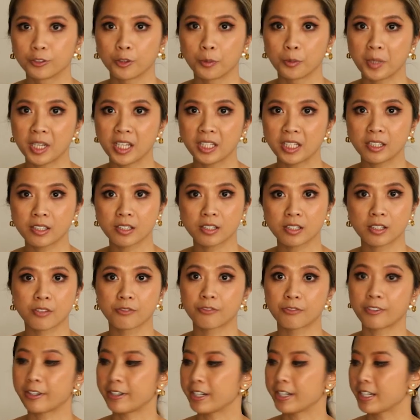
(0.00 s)
For me, this is a
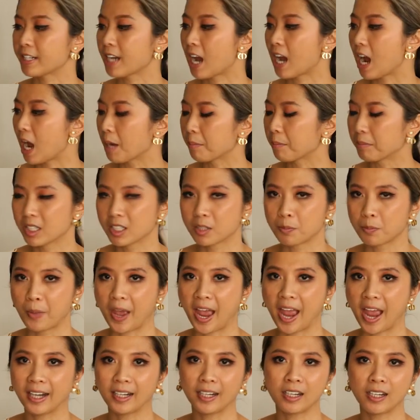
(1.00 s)
very timeless
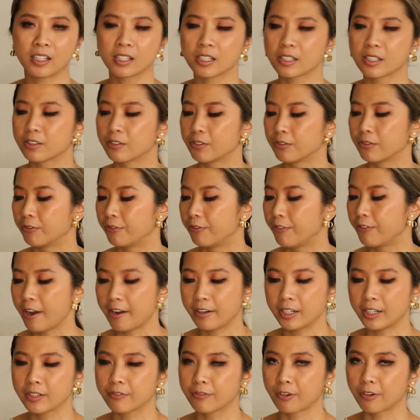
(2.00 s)
bag. It is
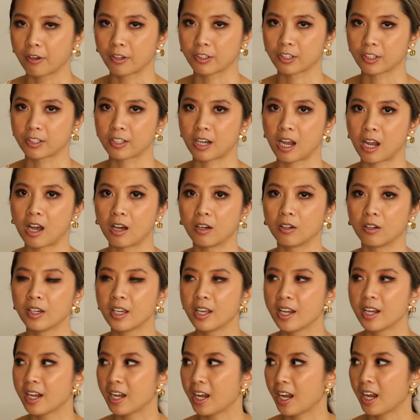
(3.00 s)
very versatile,
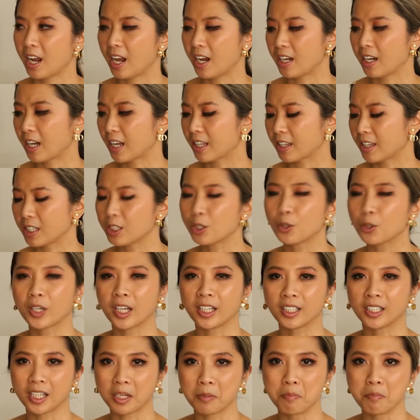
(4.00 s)
and I think you
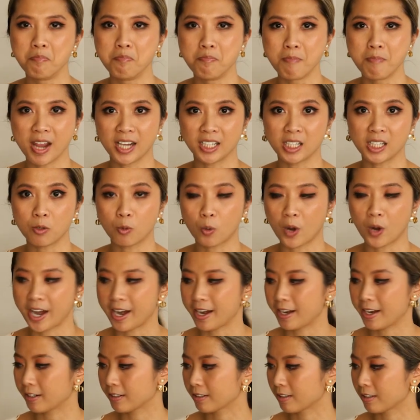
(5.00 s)
can get many
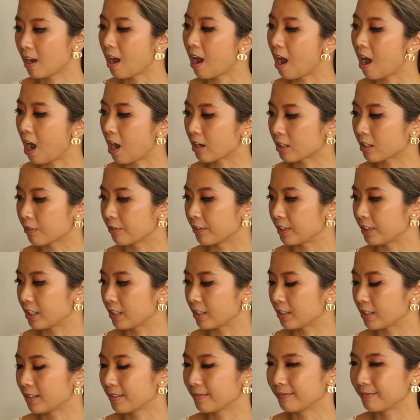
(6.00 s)
wears out of
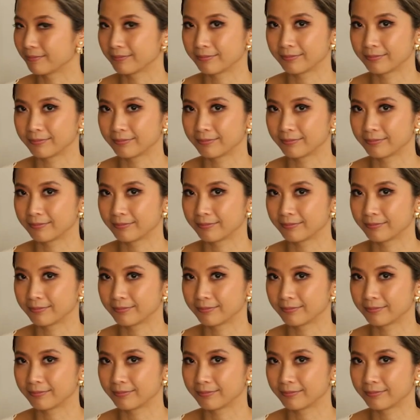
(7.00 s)
this.